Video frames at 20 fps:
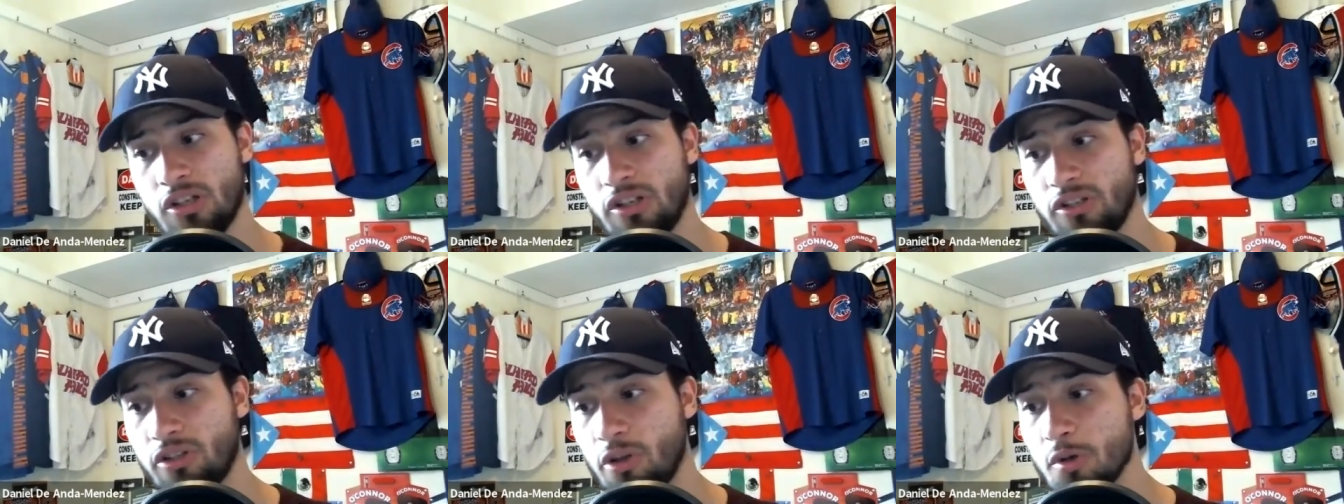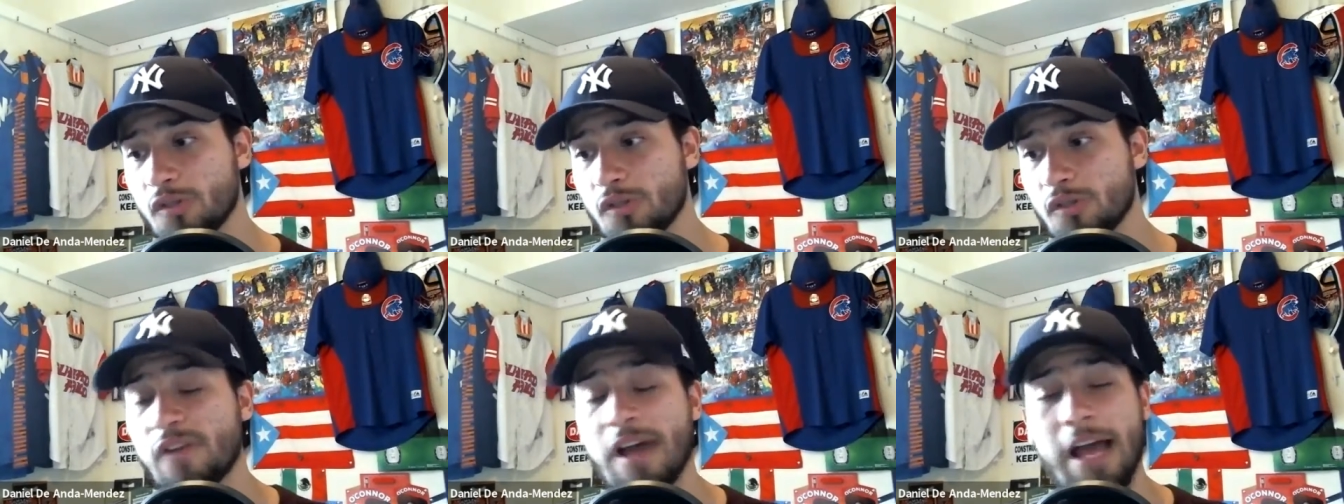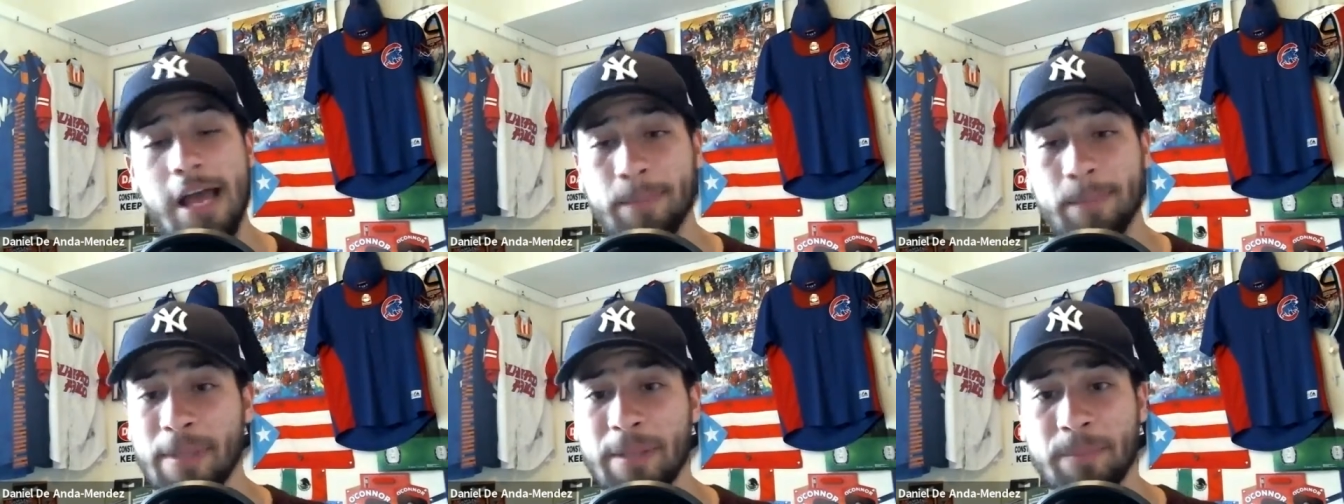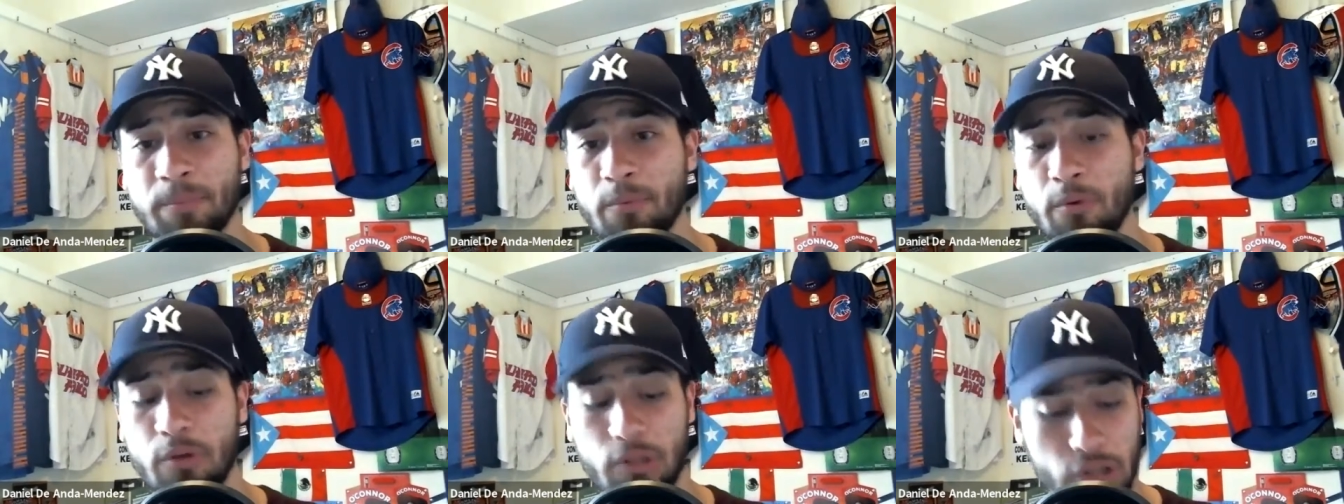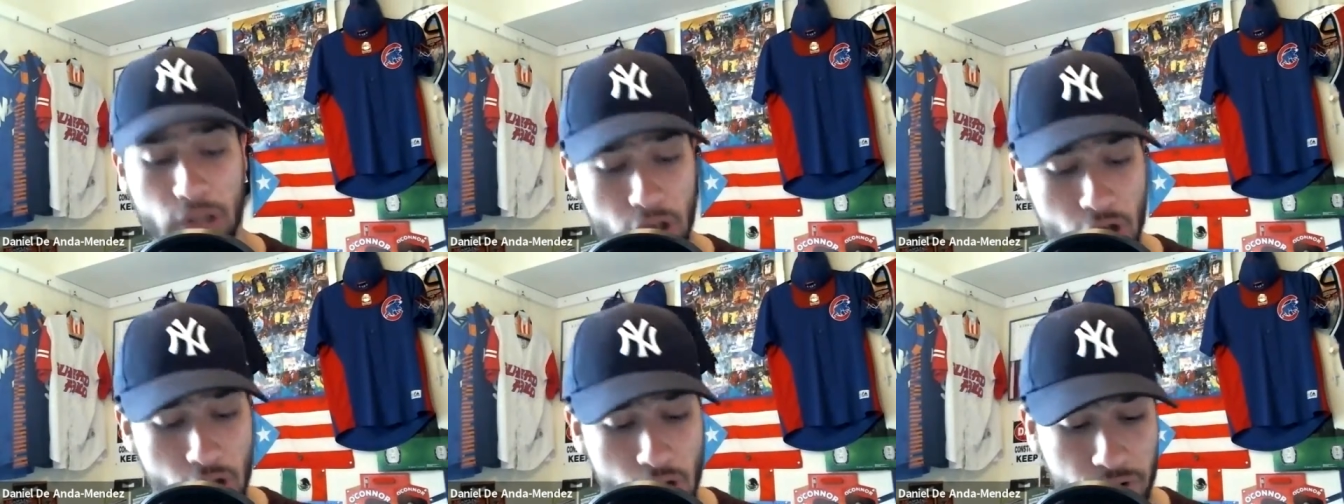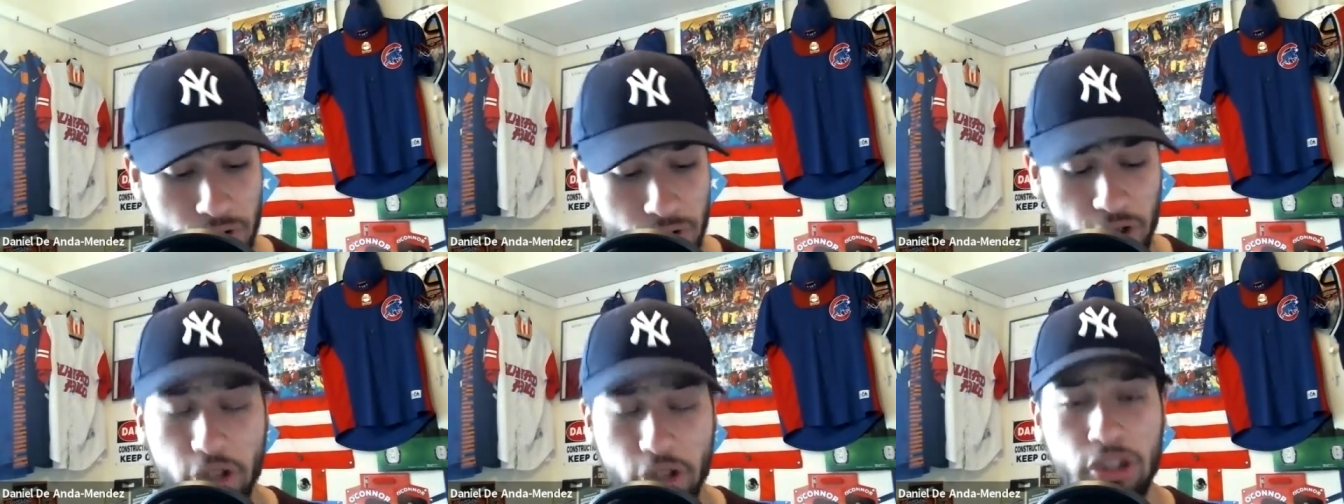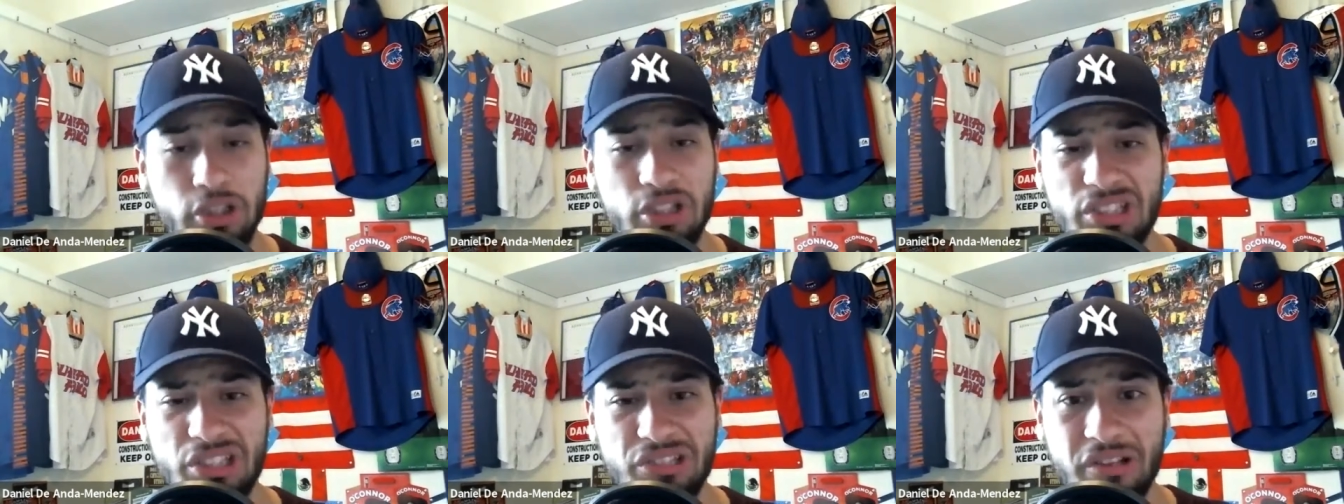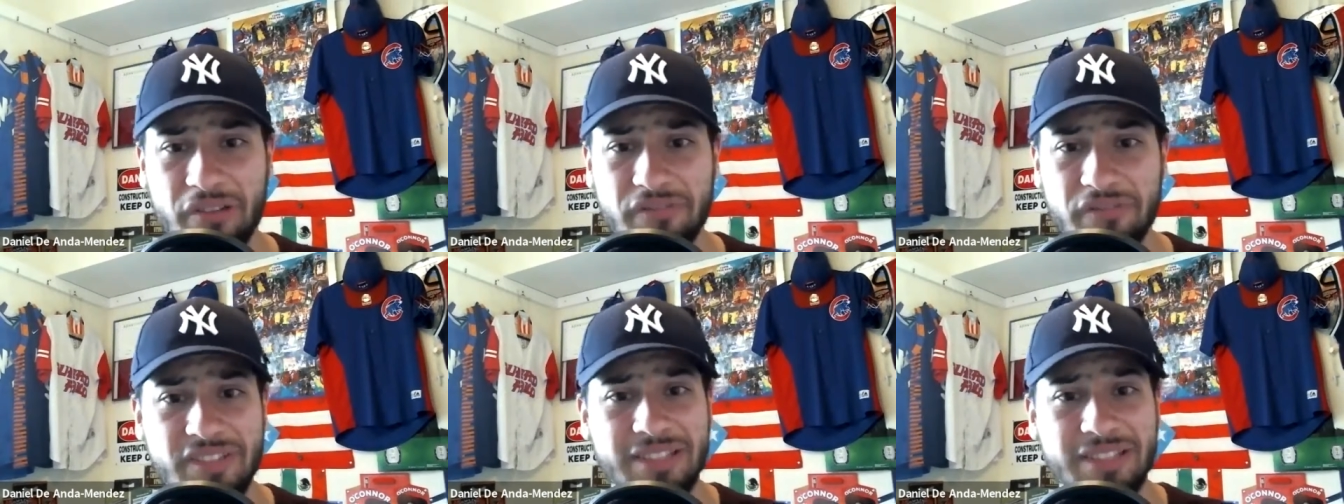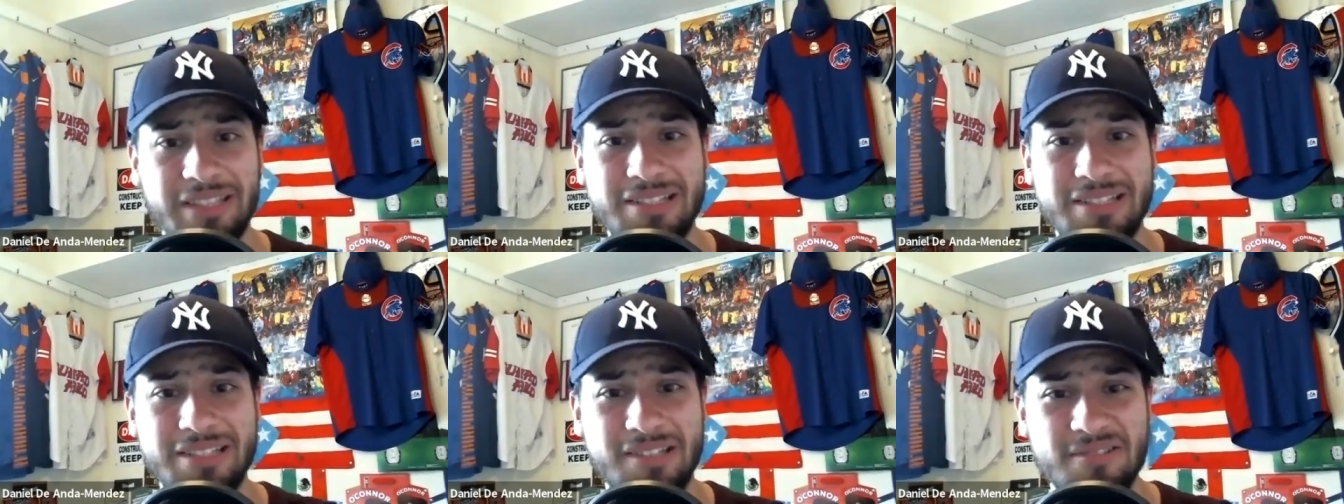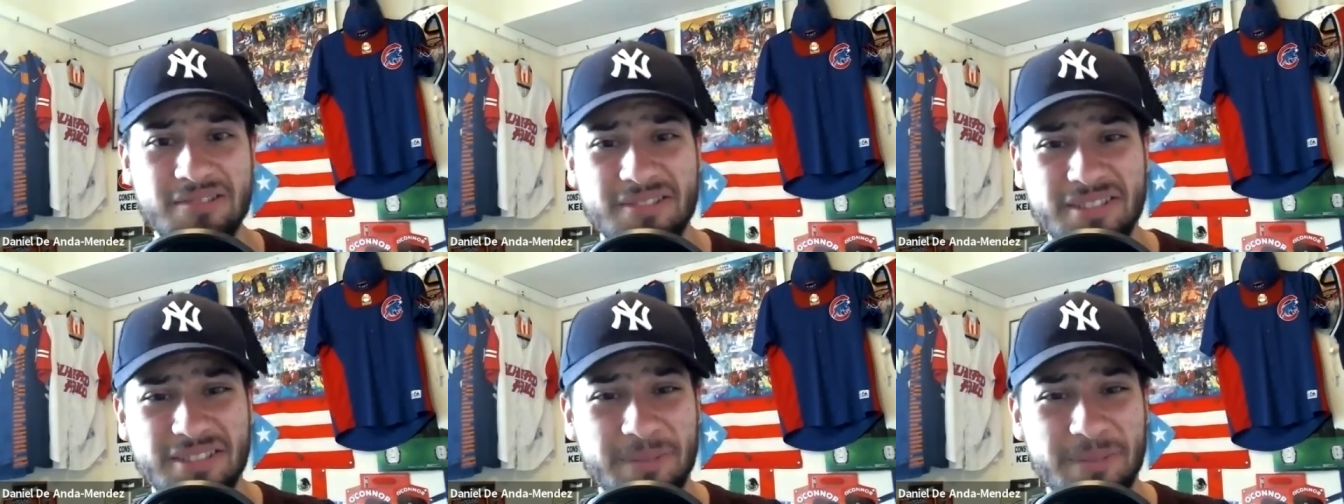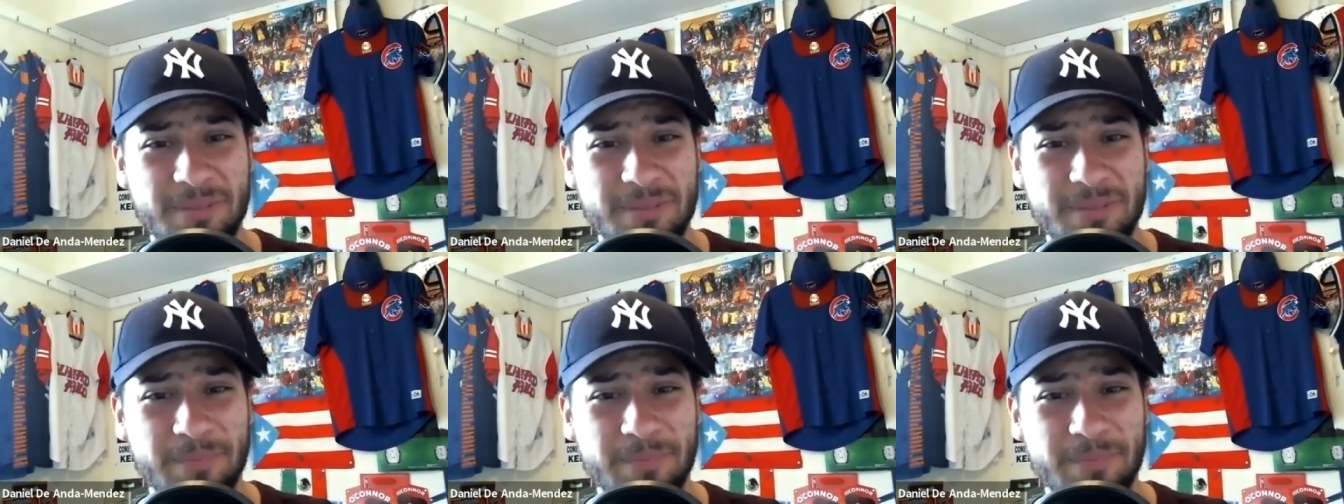Those 5 people alone are good enough to get you to the